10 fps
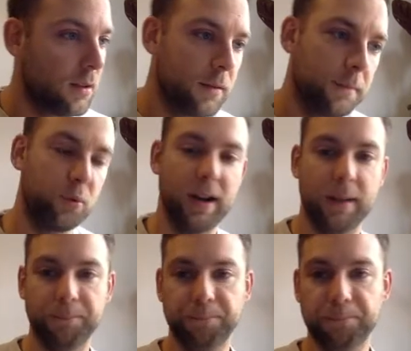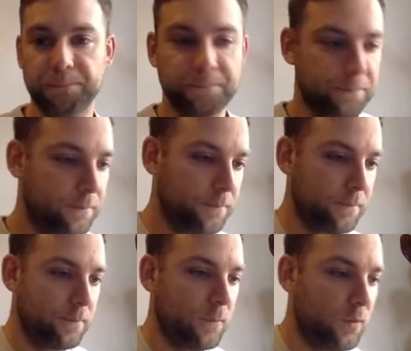Brilliant.
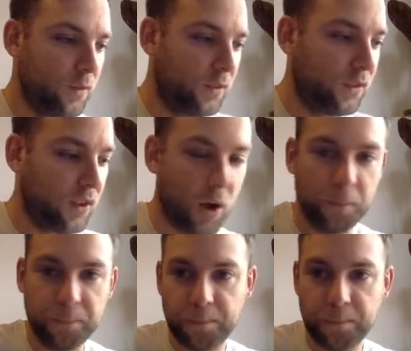So,